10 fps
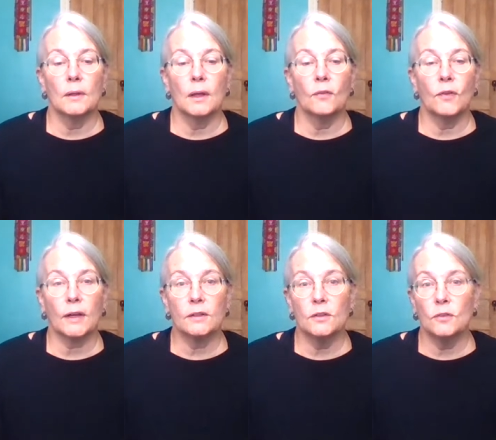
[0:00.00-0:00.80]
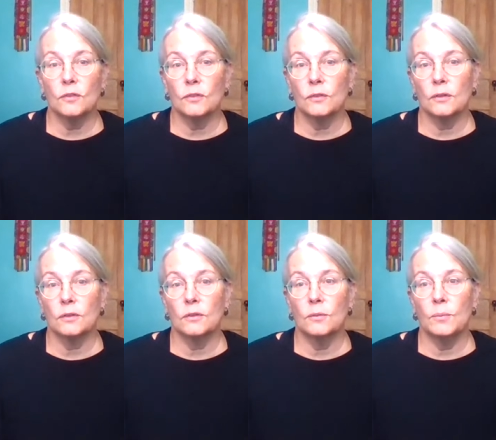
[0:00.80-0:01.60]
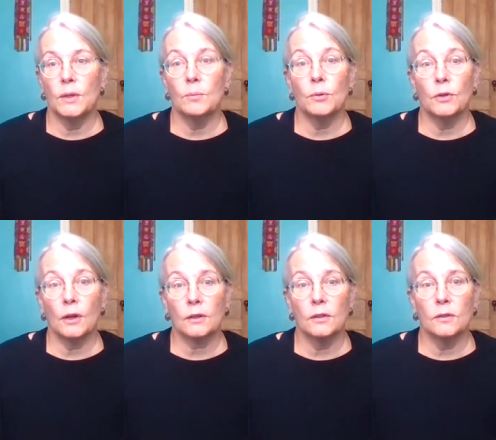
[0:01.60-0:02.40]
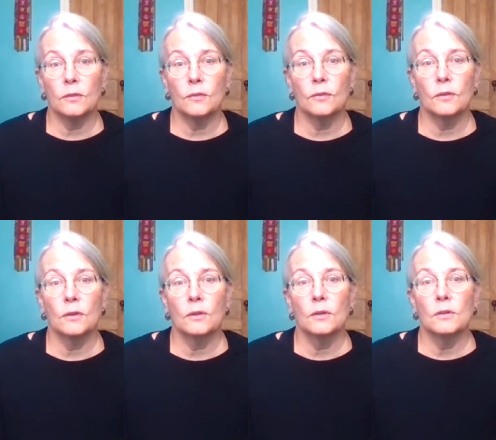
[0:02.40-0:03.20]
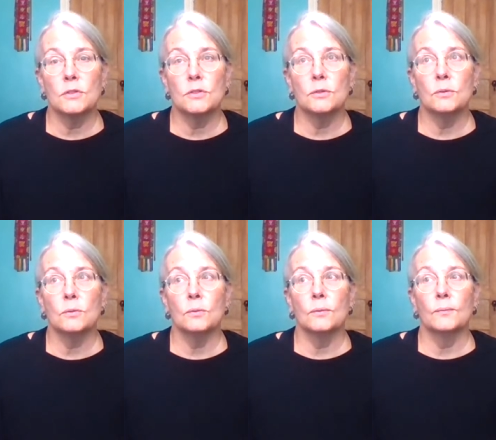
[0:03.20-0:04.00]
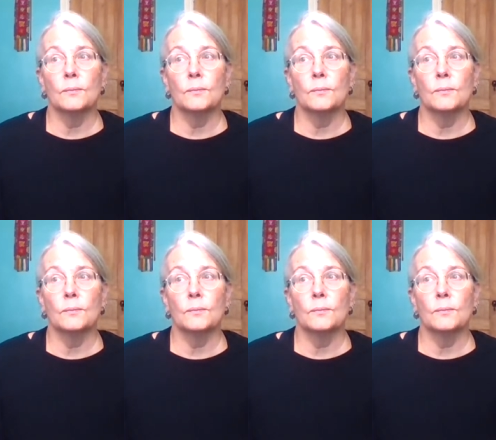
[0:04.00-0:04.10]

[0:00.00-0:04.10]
effective, to be productive, to